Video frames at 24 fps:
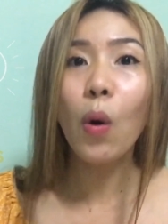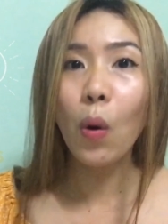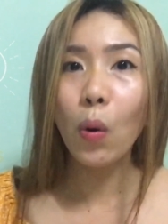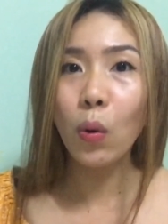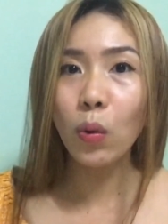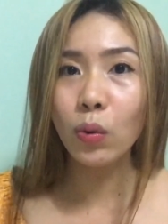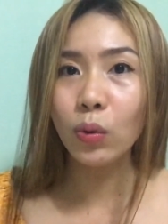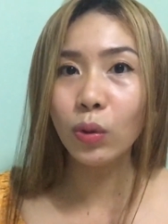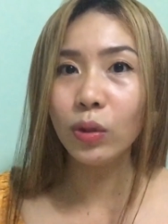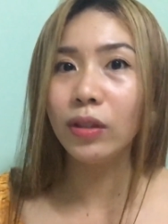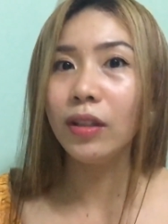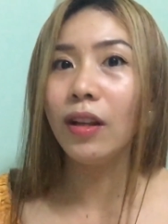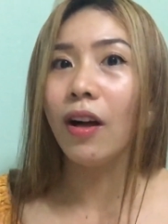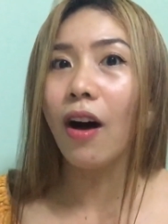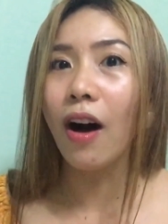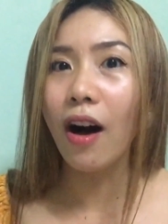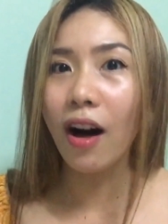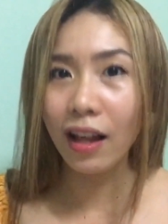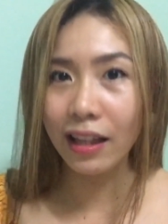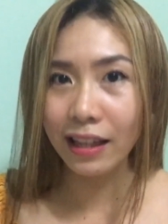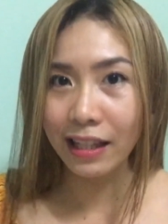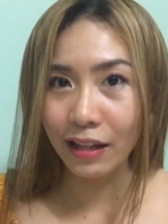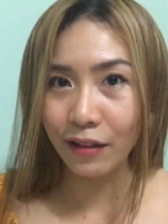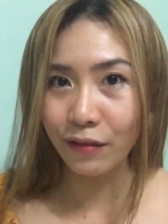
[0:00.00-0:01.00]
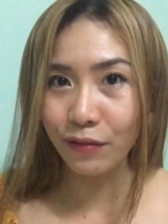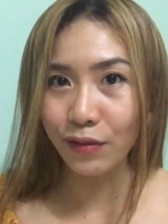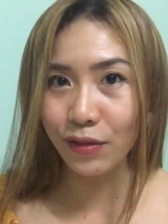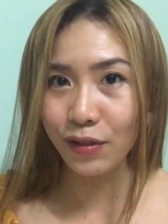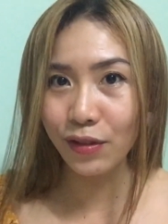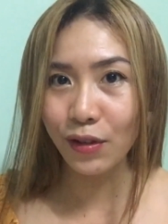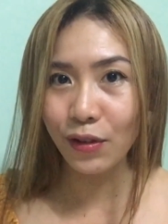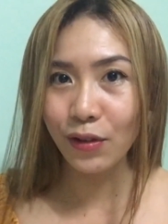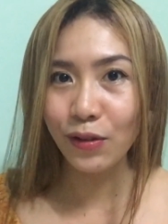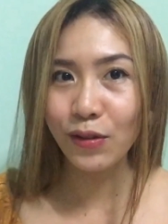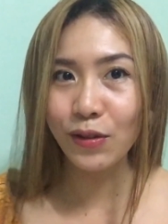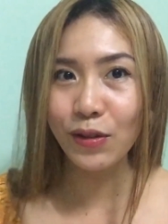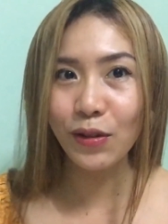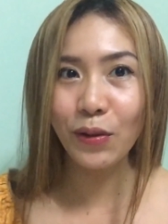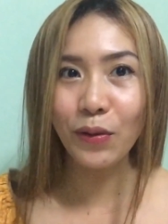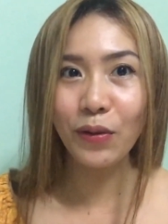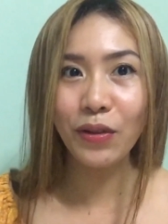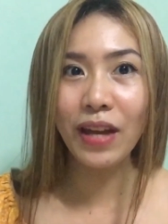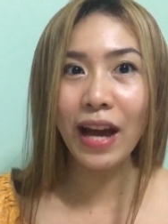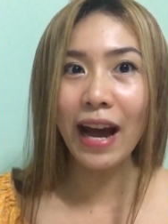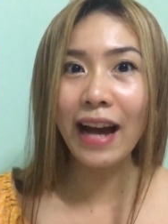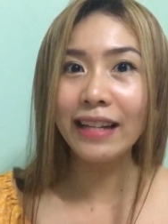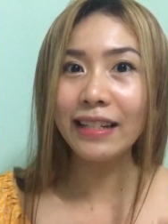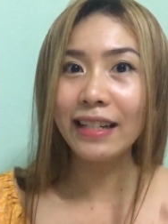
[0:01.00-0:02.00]
whole olives. So
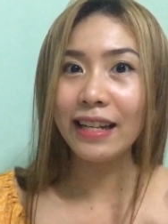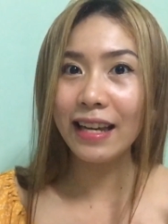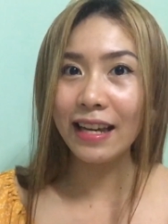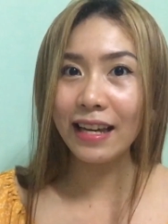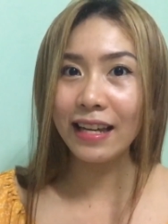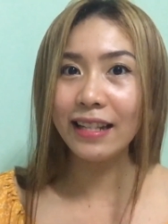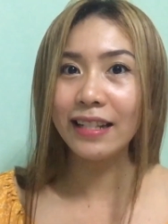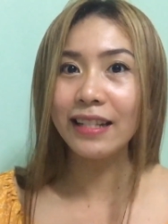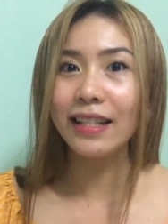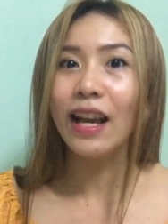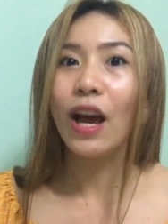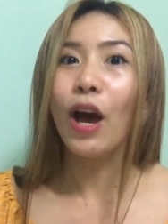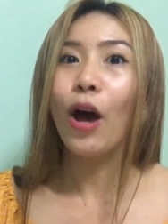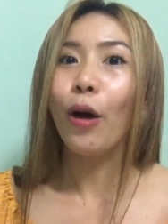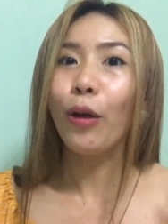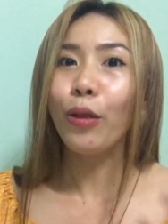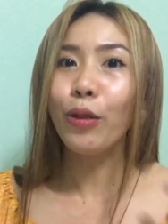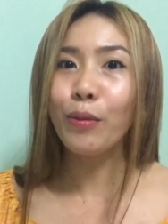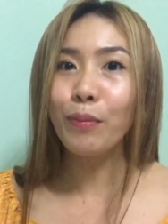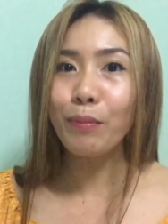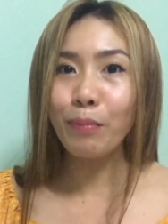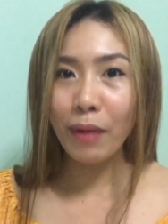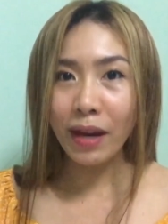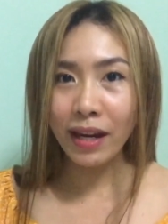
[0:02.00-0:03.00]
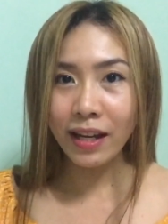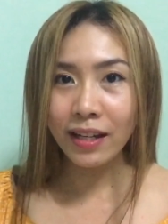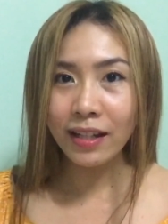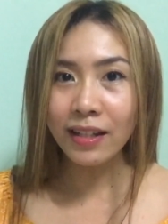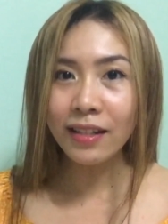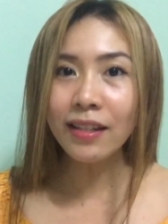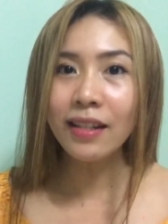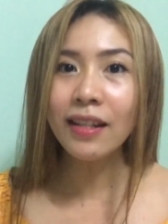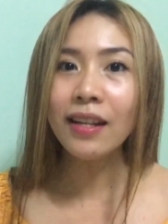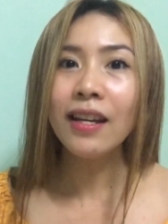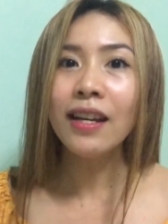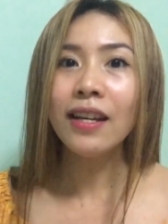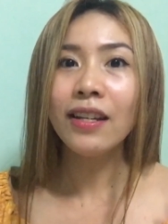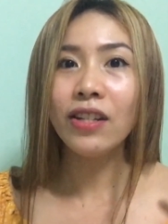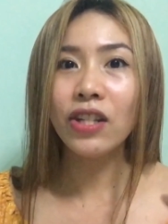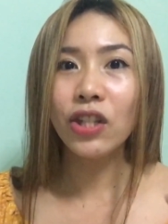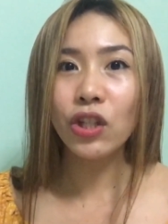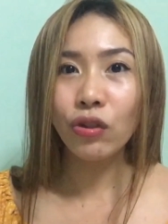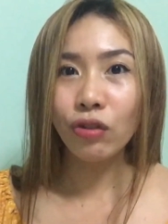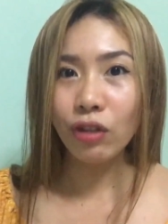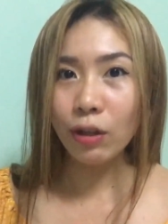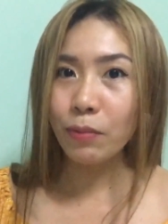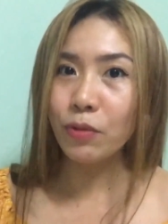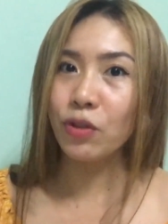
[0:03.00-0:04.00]
that is the main
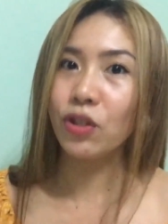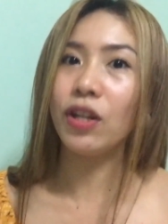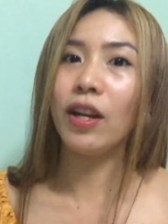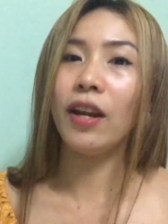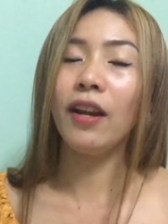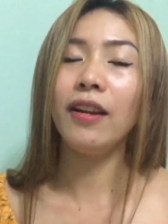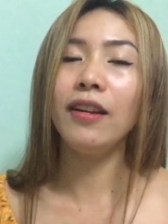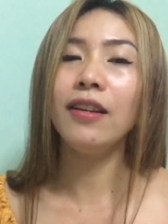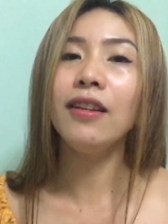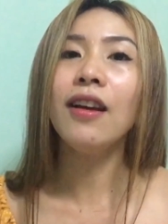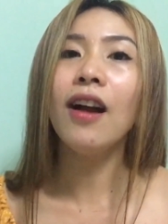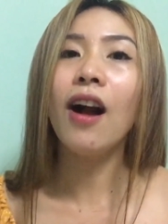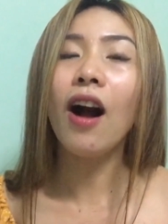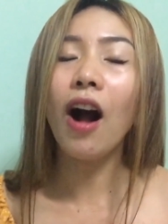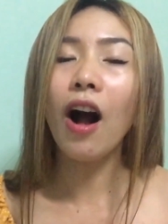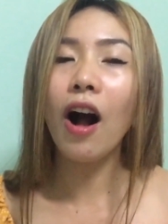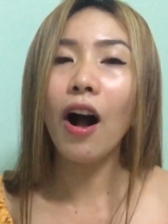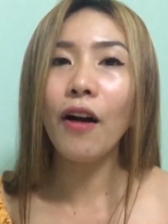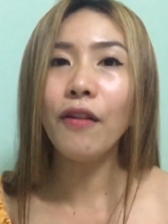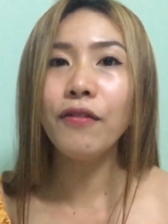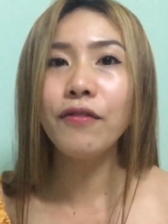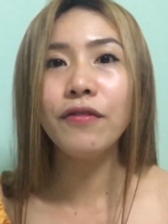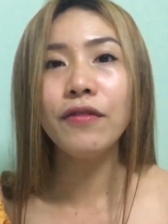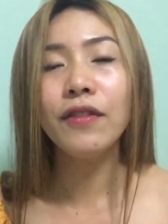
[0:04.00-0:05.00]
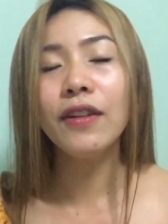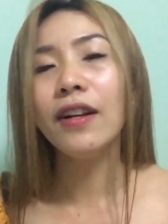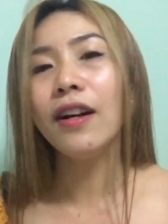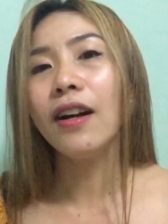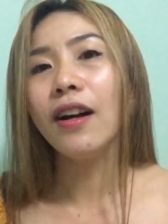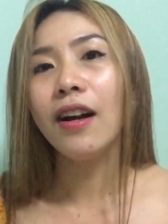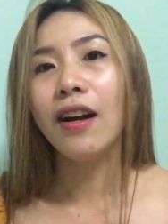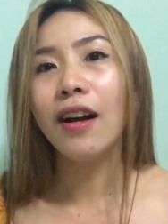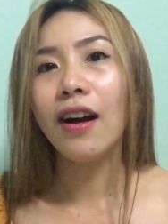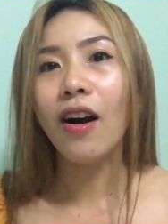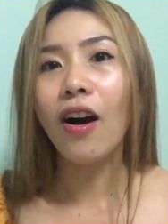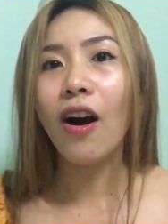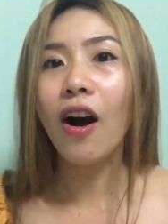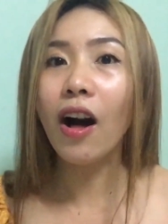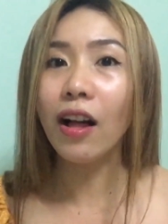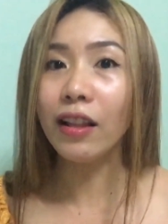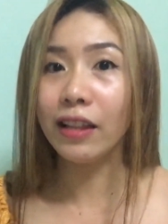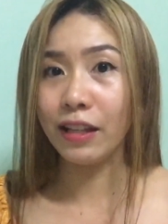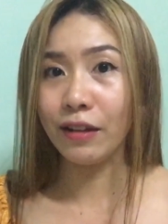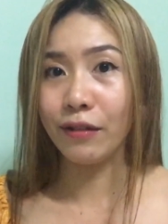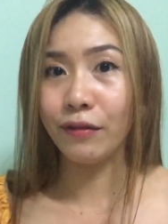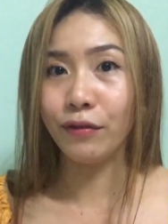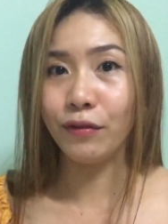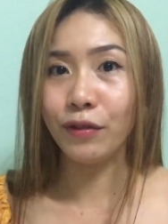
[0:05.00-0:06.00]
description of
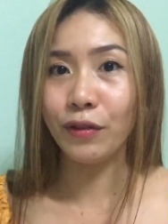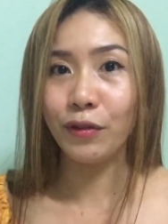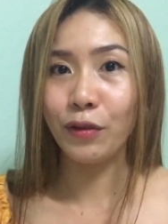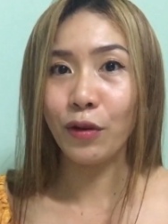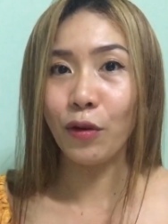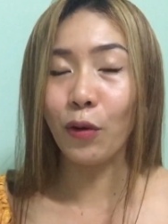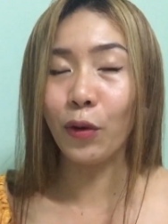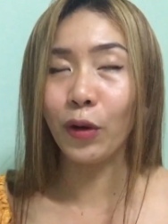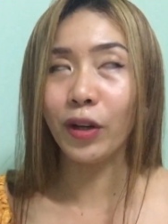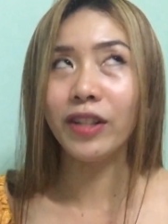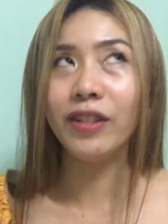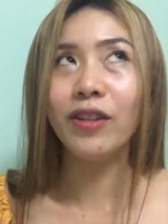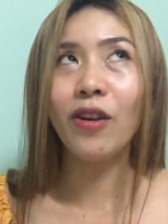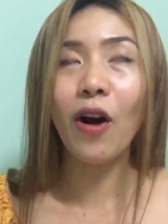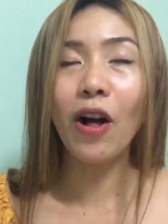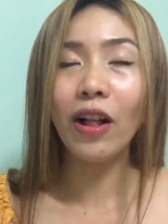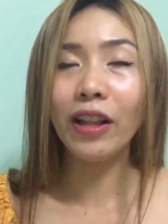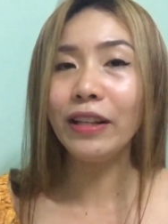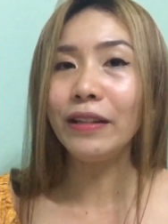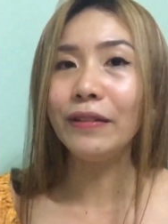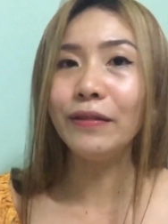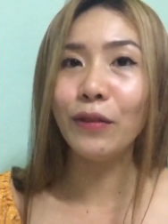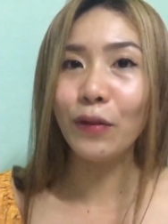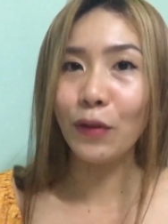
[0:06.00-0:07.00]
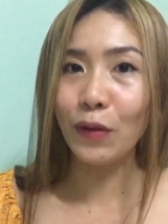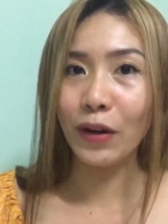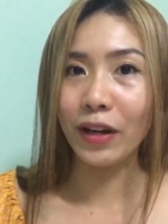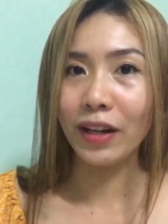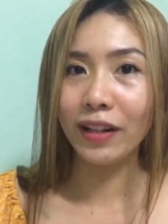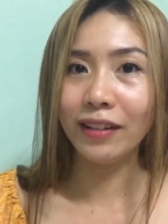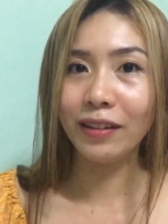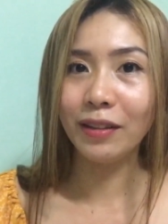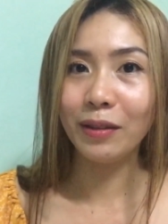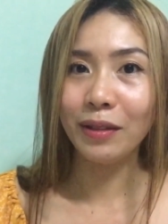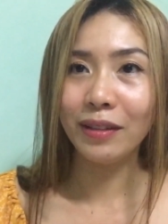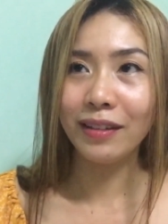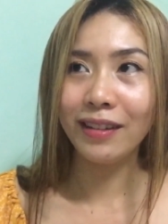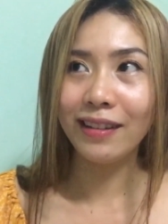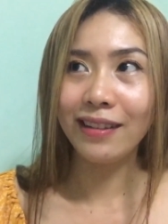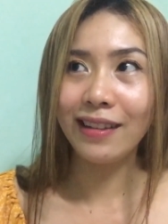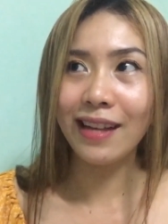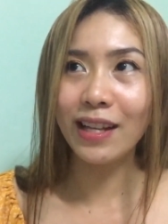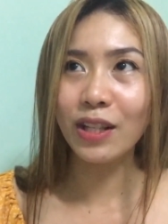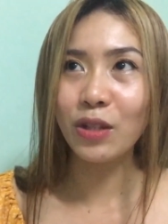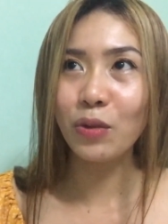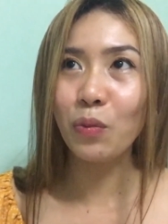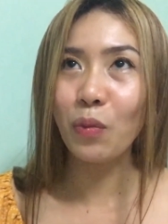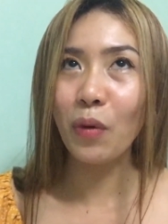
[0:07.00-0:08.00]
olive or an olive oil
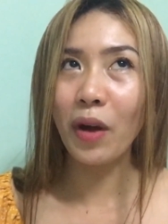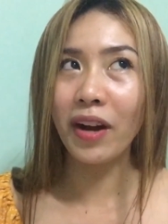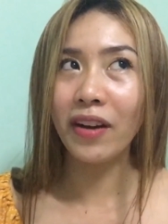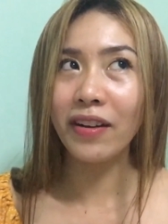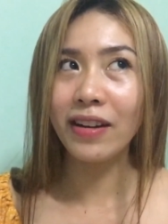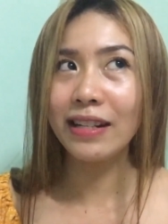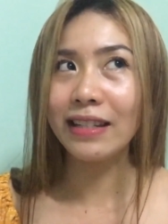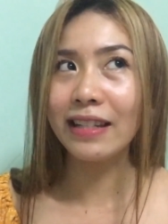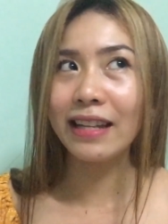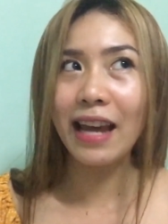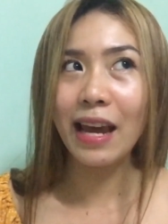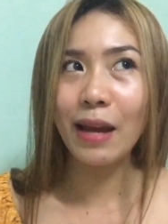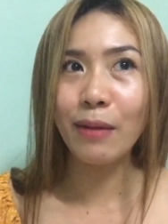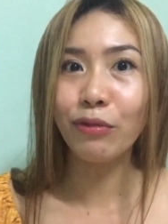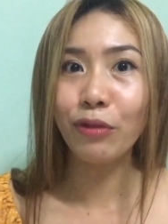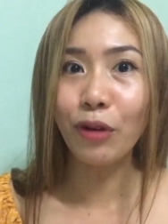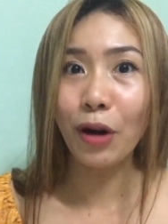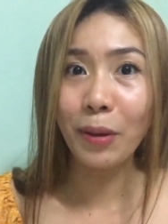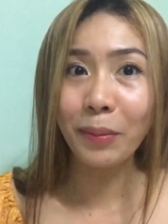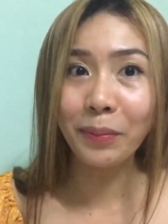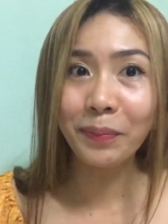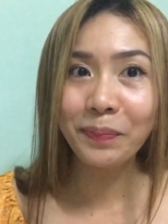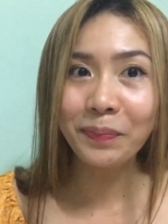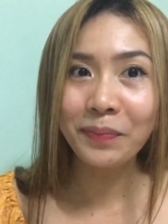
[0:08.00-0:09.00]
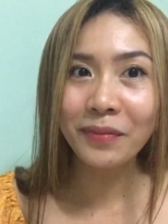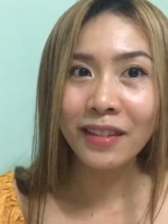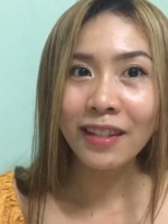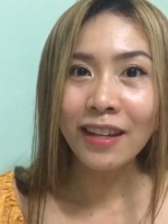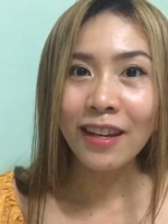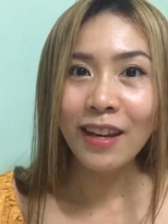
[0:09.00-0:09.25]
that's where it came from.